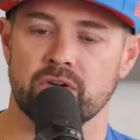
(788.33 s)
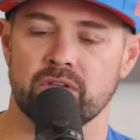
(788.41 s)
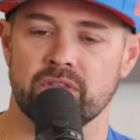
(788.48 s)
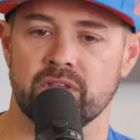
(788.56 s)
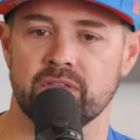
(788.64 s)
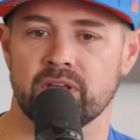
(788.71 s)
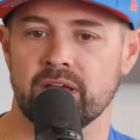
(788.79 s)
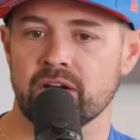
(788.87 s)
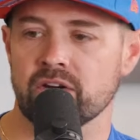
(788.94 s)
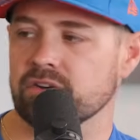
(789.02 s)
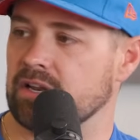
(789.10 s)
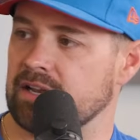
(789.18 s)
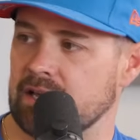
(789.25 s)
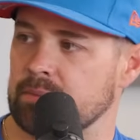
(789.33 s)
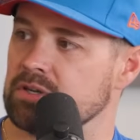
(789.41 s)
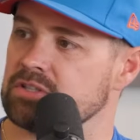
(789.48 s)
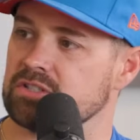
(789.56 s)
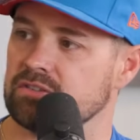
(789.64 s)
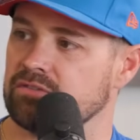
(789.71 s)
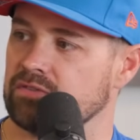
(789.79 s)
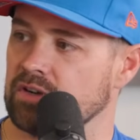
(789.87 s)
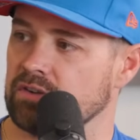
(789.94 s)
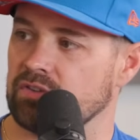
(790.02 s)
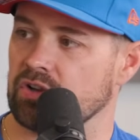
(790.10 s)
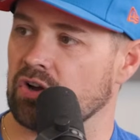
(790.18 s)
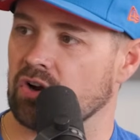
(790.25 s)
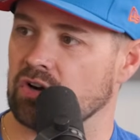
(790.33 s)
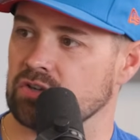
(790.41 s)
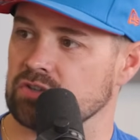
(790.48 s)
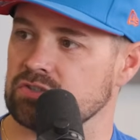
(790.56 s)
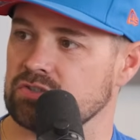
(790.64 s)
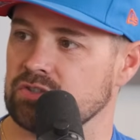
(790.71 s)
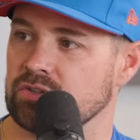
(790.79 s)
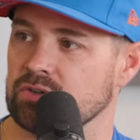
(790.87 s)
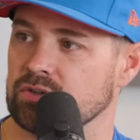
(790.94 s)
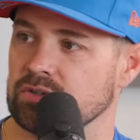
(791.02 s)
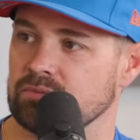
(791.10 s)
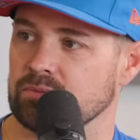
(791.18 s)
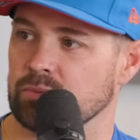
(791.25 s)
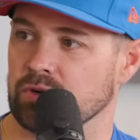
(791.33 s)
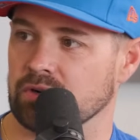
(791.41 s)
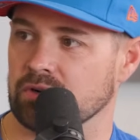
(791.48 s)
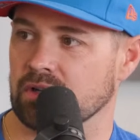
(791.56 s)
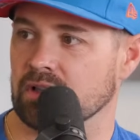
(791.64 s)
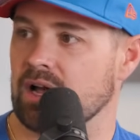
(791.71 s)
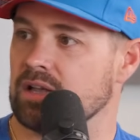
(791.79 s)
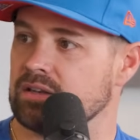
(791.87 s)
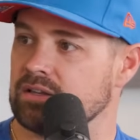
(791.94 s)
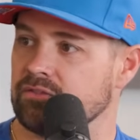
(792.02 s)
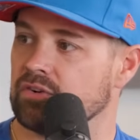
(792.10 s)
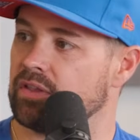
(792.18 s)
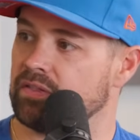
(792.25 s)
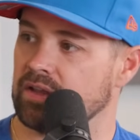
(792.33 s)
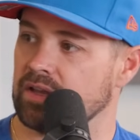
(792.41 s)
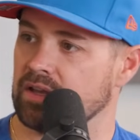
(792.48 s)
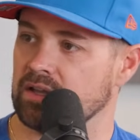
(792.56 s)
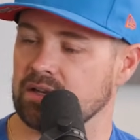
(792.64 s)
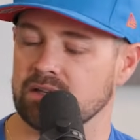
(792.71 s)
then the aerodynamics of the cars, were a lot different then.